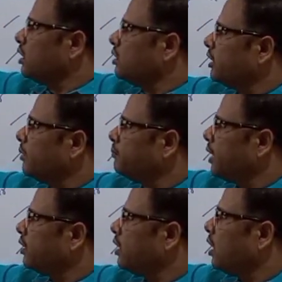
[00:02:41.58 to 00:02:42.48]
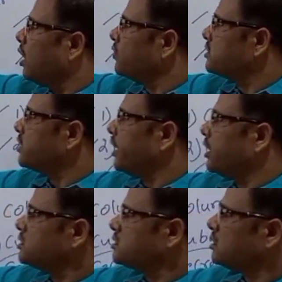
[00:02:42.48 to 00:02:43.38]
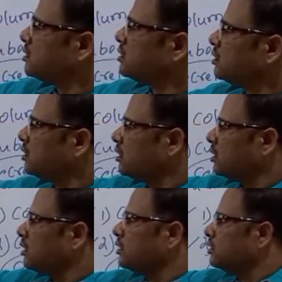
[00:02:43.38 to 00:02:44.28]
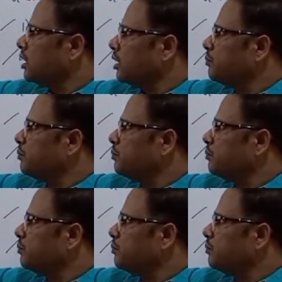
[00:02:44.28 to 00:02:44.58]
the number of cells, the